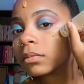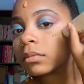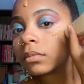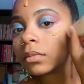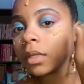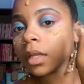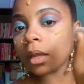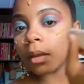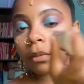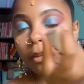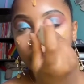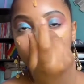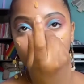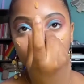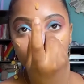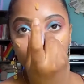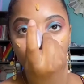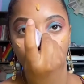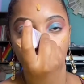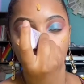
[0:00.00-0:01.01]
dab
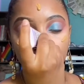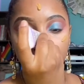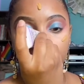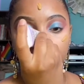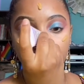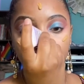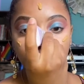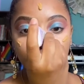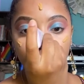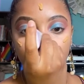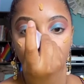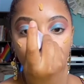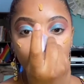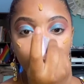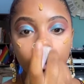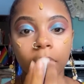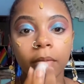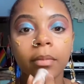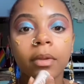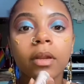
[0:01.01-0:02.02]
there. I'll put a little
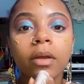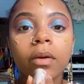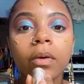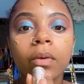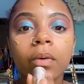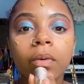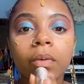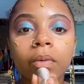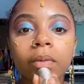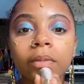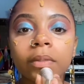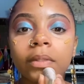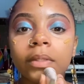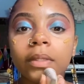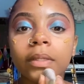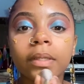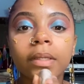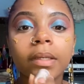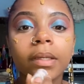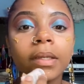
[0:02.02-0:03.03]
bit on my nose
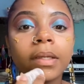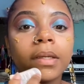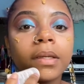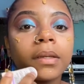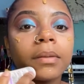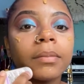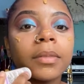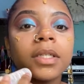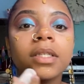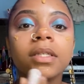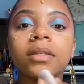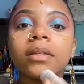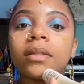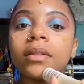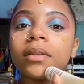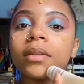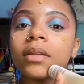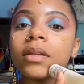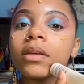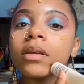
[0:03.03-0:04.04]
and my chin.
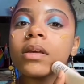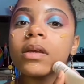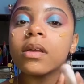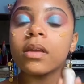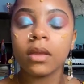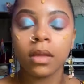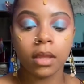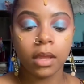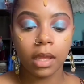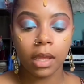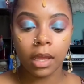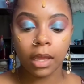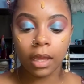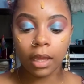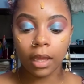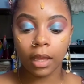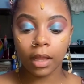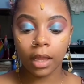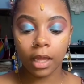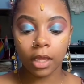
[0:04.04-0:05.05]

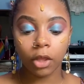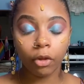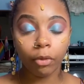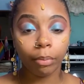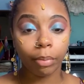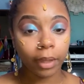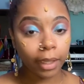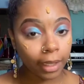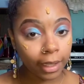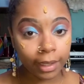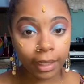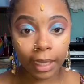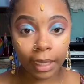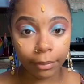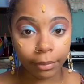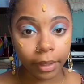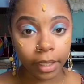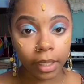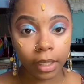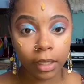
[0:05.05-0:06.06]
And then you blend that
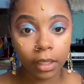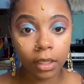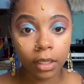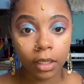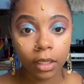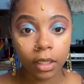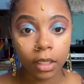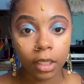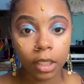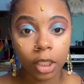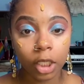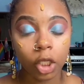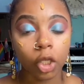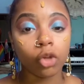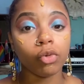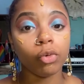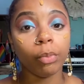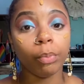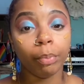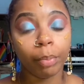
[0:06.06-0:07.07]
B.
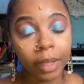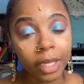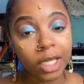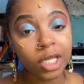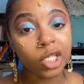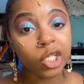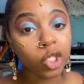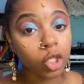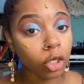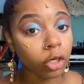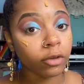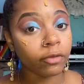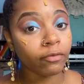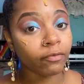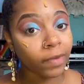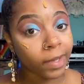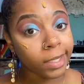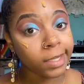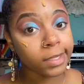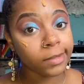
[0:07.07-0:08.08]
You beat your
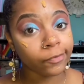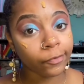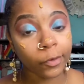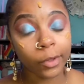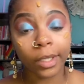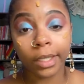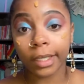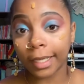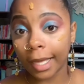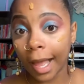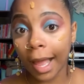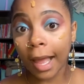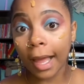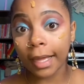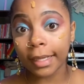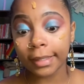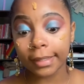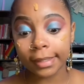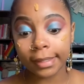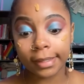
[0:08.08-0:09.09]
face for the
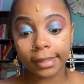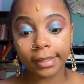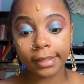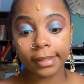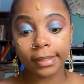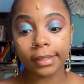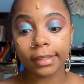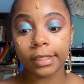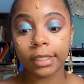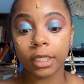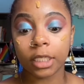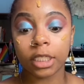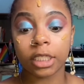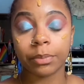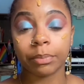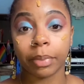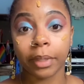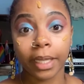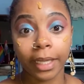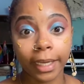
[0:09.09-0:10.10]
gods. You just
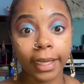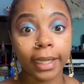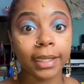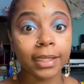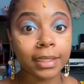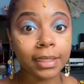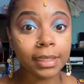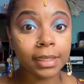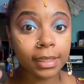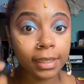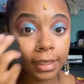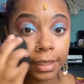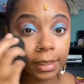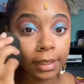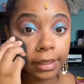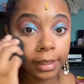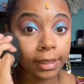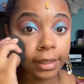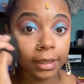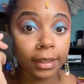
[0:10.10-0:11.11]
blend it.
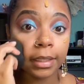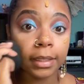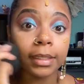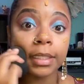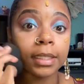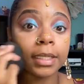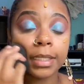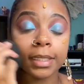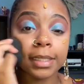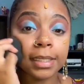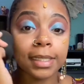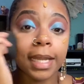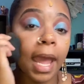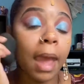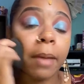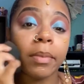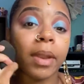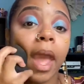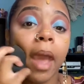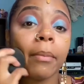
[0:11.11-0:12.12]
You just
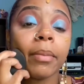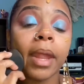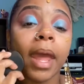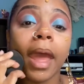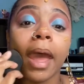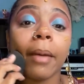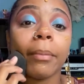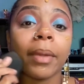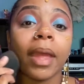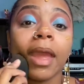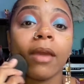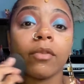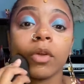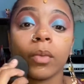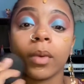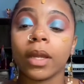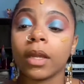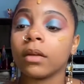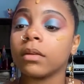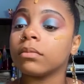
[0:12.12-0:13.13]
dab, dab, dab
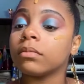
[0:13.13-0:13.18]
everywhere.